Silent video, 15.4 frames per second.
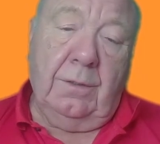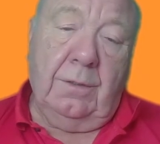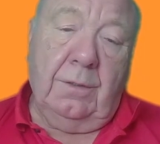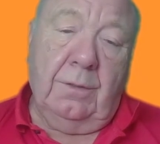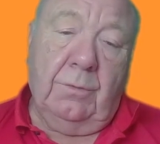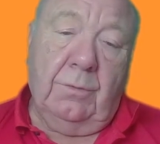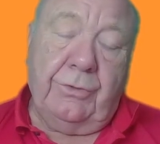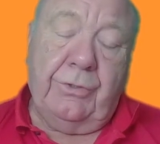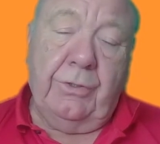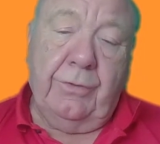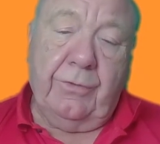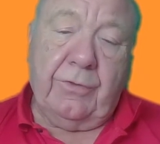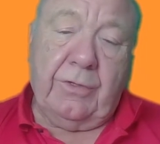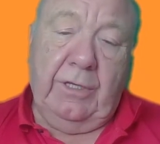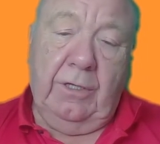What you can
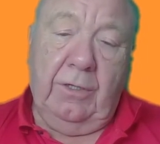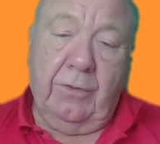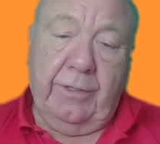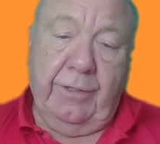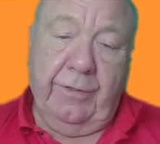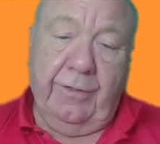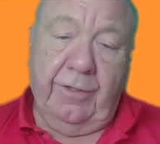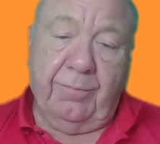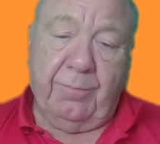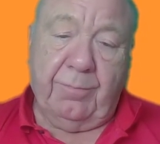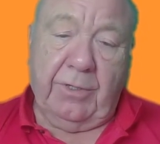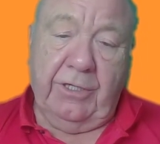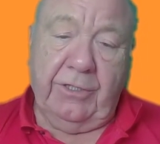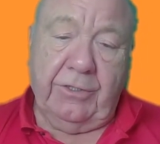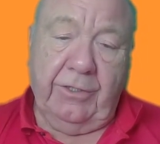see looking at this
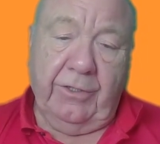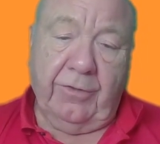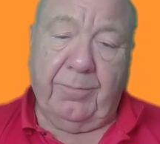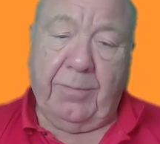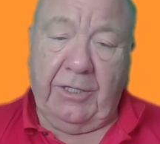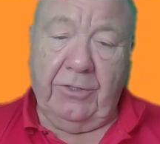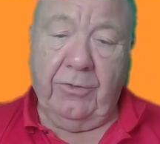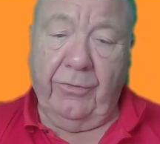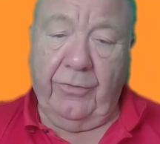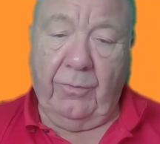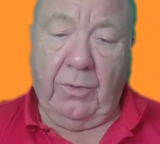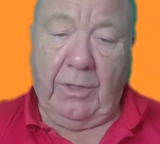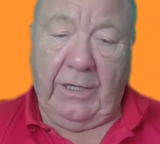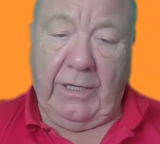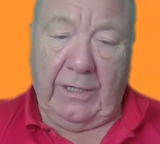patient is the patient on the
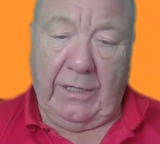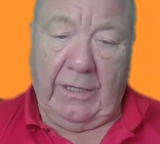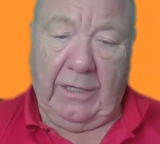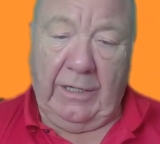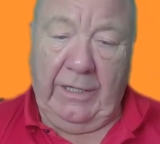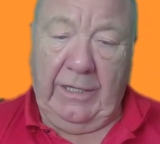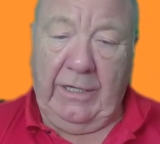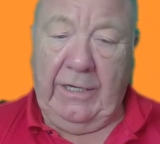right clearly